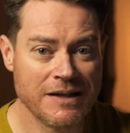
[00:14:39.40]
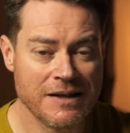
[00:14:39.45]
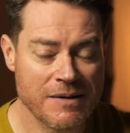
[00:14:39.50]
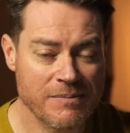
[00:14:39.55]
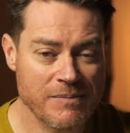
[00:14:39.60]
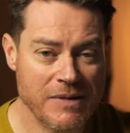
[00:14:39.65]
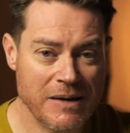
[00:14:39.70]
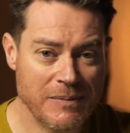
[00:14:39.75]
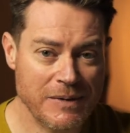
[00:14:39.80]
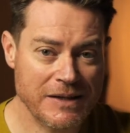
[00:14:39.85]

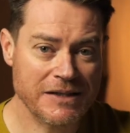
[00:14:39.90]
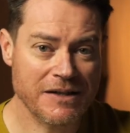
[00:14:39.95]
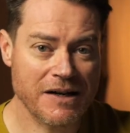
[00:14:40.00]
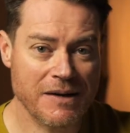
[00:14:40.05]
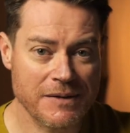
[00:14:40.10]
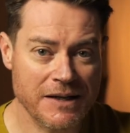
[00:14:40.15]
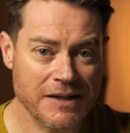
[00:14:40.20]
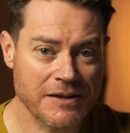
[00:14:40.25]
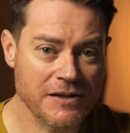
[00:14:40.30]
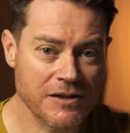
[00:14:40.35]
maybe
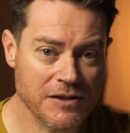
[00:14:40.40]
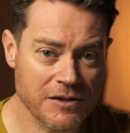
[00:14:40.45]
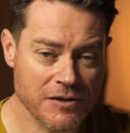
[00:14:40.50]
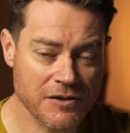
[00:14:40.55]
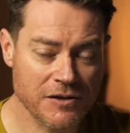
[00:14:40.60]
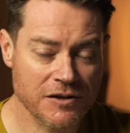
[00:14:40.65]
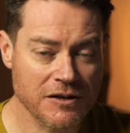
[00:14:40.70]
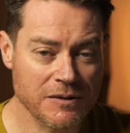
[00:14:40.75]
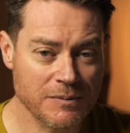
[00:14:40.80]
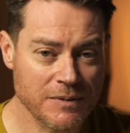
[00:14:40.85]
type that into
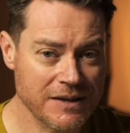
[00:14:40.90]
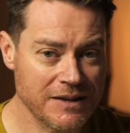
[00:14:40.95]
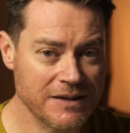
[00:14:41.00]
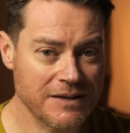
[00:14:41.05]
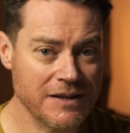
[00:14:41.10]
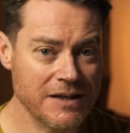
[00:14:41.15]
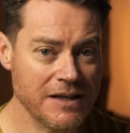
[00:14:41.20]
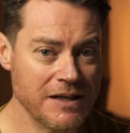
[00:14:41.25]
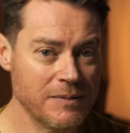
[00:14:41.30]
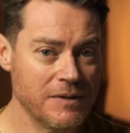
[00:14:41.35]
YouTube and
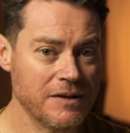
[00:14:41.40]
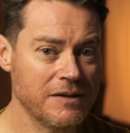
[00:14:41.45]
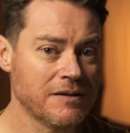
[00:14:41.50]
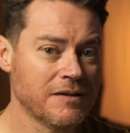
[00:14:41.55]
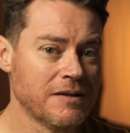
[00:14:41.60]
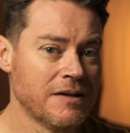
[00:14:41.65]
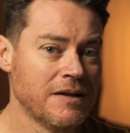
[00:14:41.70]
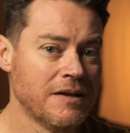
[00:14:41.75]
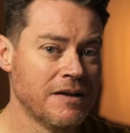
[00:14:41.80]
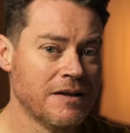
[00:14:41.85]
see. But
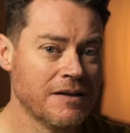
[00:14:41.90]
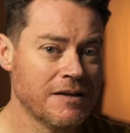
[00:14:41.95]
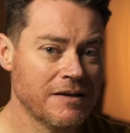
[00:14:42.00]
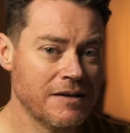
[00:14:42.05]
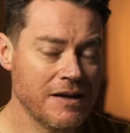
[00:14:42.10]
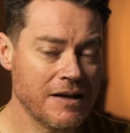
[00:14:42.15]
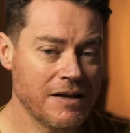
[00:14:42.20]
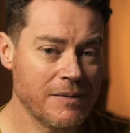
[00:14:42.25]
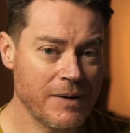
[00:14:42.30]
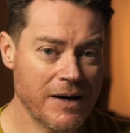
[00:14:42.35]

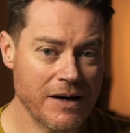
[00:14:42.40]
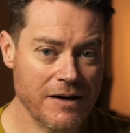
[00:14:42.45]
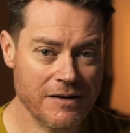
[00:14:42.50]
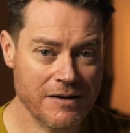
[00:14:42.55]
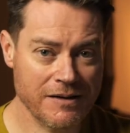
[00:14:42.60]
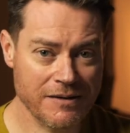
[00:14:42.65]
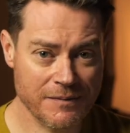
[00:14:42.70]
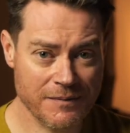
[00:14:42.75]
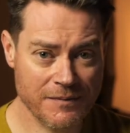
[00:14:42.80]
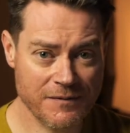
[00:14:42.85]
think about
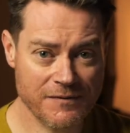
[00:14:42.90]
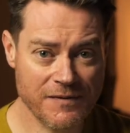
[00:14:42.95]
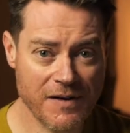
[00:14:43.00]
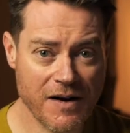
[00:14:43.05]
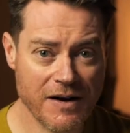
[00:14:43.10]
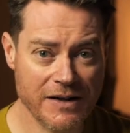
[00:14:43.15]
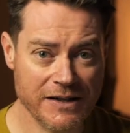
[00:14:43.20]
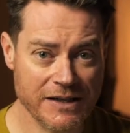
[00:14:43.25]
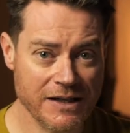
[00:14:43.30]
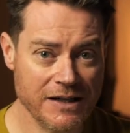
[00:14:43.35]
a
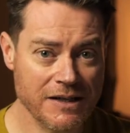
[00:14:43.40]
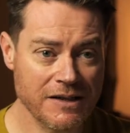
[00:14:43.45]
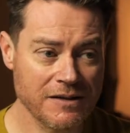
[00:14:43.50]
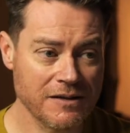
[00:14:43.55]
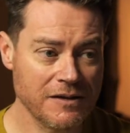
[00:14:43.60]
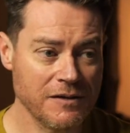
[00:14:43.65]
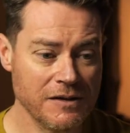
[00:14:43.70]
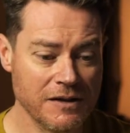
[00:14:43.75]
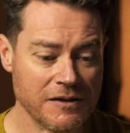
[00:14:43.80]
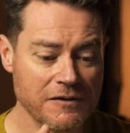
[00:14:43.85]
fire.
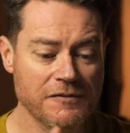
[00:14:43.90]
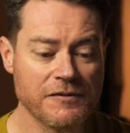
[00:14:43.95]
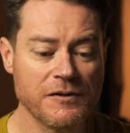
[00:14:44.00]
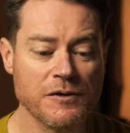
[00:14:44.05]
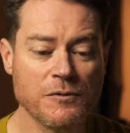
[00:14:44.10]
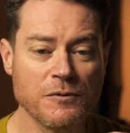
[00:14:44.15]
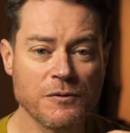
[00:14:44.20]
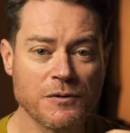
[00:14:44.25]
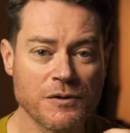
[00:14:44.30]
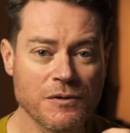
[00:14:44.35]
You need a
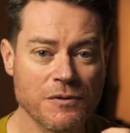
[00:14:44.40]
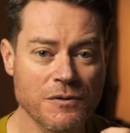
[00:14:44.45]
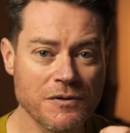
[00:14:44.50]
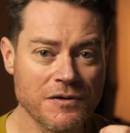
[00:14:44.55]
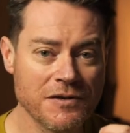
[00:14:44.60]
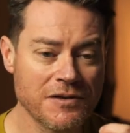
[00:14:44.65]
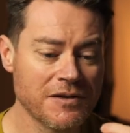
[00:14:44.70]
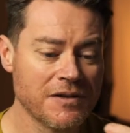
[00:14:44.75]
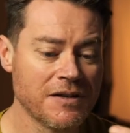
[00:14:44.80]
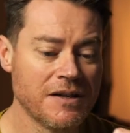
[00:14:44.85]
fuel
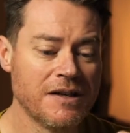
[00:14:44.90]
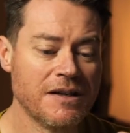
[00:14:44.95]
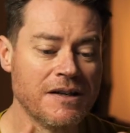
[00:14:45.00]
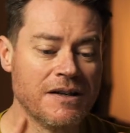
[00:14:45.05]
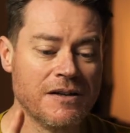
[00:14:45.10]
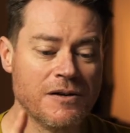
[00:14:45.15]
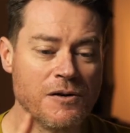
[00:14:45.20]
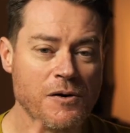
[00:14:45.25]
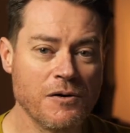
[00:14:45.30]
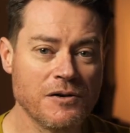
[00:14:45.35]
source,
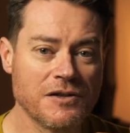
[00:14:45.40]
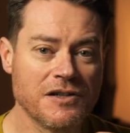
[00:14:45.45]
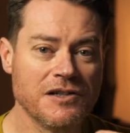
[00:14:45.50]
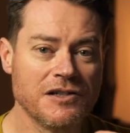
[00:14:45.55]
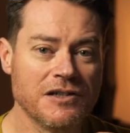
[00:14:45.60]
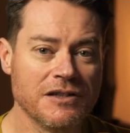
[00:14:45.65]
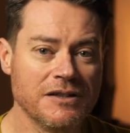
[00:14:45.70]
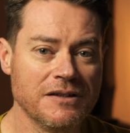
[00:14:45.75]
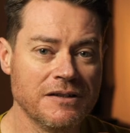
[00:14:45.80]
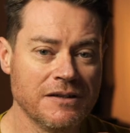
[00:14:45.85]

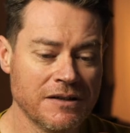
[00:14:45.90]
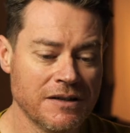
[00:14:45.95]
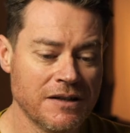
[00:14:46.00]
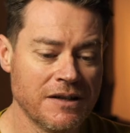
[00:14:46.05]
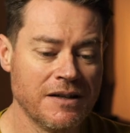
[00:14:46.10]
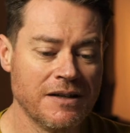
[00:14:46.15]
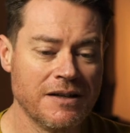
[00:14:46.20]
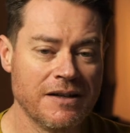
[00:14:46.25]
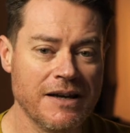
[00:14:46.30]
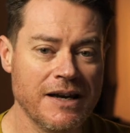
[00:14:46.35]
oxygen,
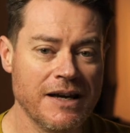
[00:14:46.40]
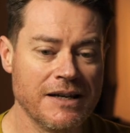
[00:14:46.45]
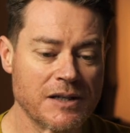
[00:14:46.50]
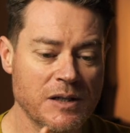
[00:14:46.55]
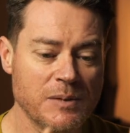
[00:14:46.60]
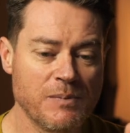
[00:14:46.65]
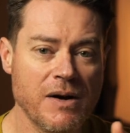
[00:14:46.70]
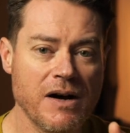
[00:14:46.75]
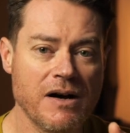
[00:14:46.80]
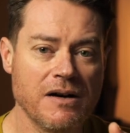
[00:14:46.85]
and a
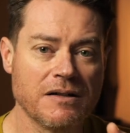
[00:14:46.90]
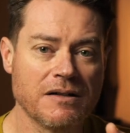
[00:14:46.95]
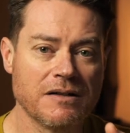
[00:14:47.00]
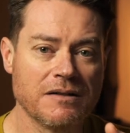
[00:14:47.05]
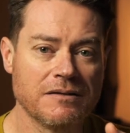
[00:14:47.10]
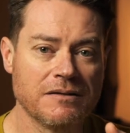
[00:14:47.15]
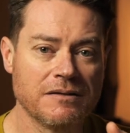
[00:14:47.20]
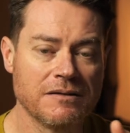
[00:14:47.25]
spark.